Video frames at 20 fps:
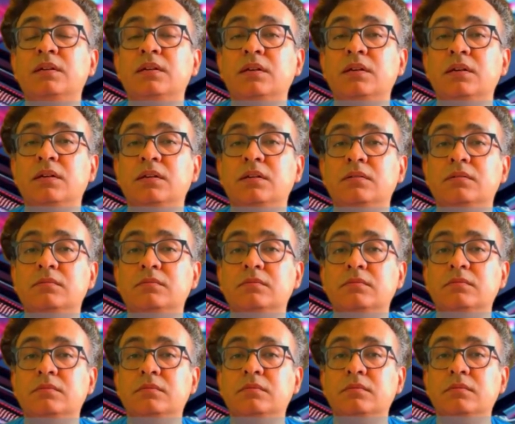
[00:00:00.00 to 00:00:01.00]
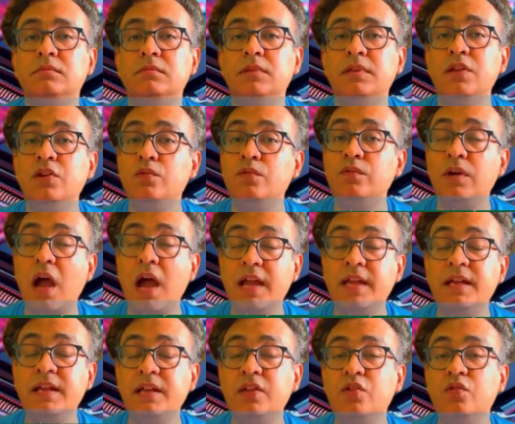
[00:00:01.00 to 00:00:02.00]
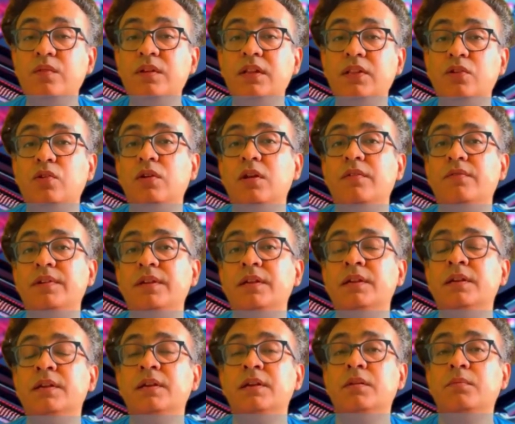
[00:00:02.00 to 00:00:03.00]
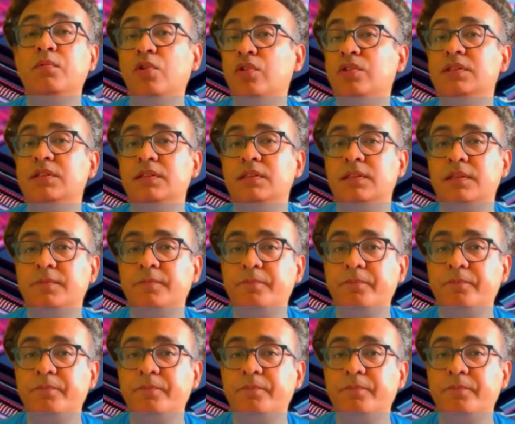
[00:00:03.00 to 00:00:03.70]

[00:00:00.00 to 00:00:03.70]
high NA-EUV lithography process.